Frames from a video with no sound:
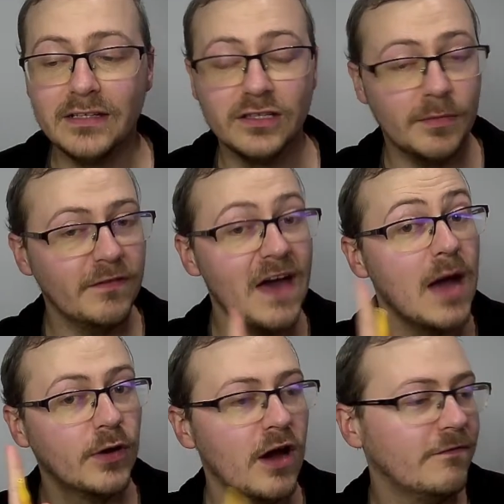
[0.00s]
To be fair, we're
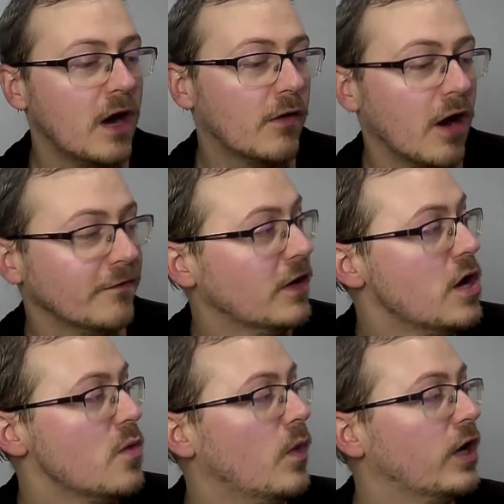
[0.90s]
not far off.
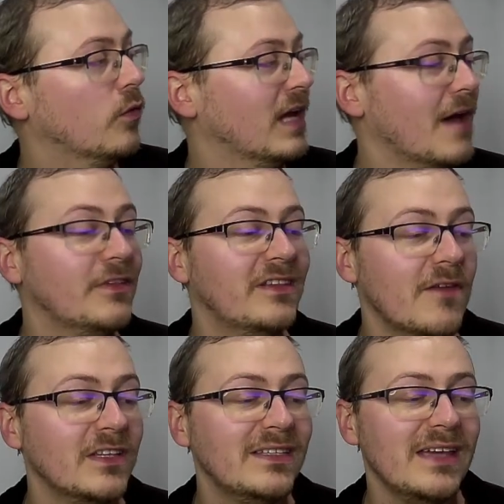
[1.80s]
We currently have
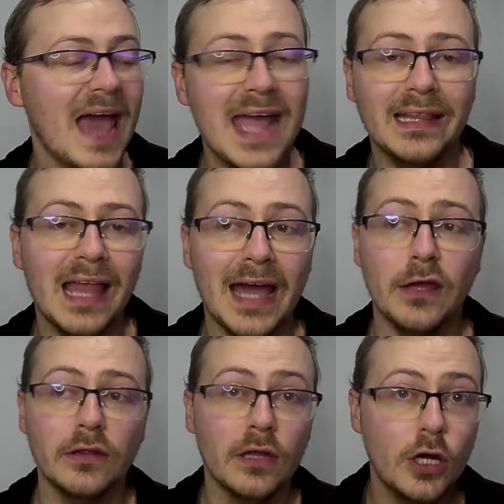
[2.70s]
78
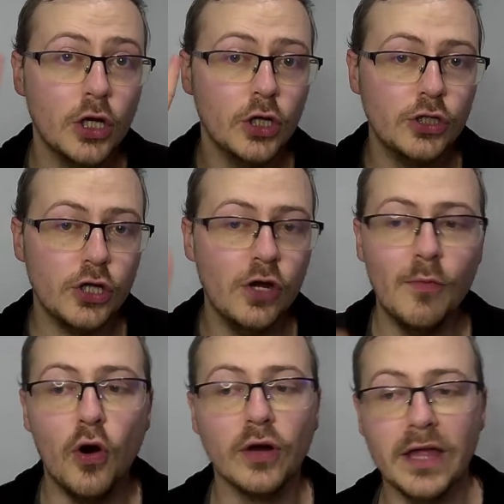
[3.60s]
likes. 2
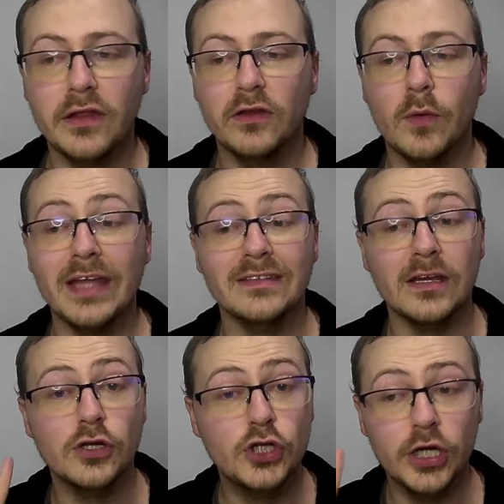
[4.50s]
more gets us to 80.
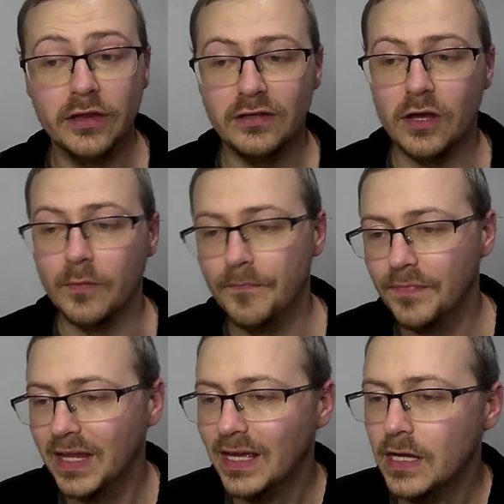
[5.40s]
Just 2.
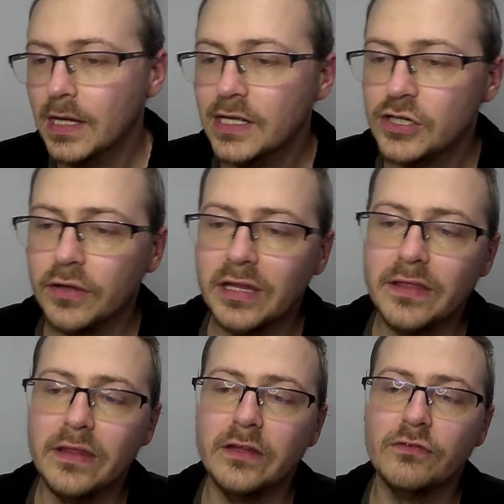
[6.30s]
Sean says, is
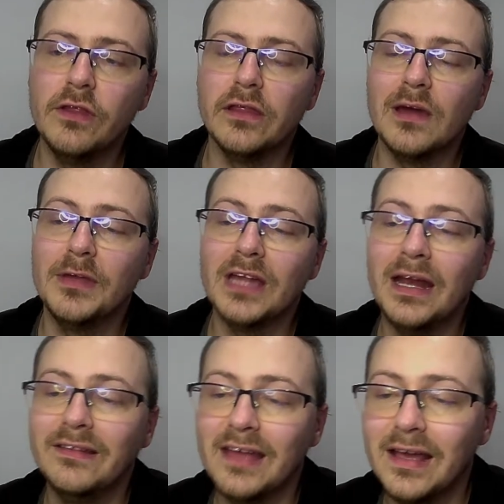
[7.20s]
it true that Sami Zayn is
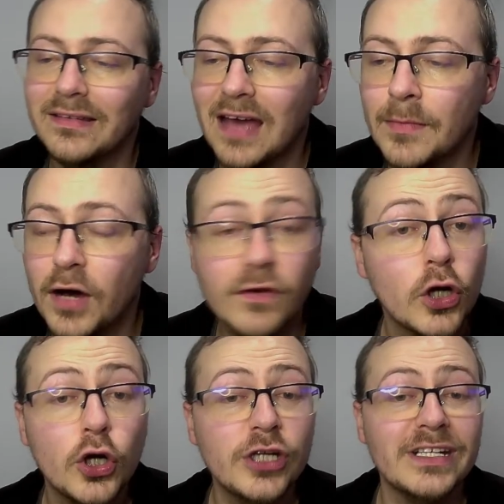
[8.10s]
taking time off?
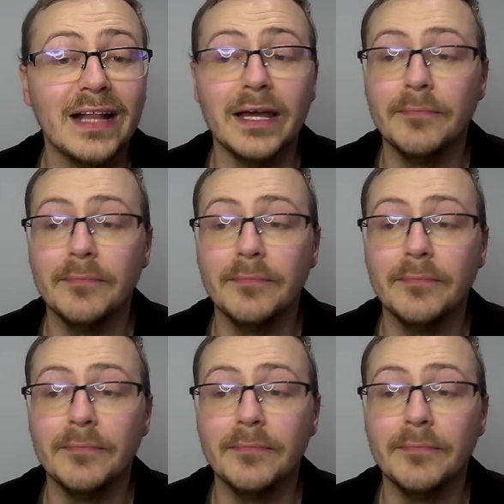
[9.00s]
Couldn't tell you.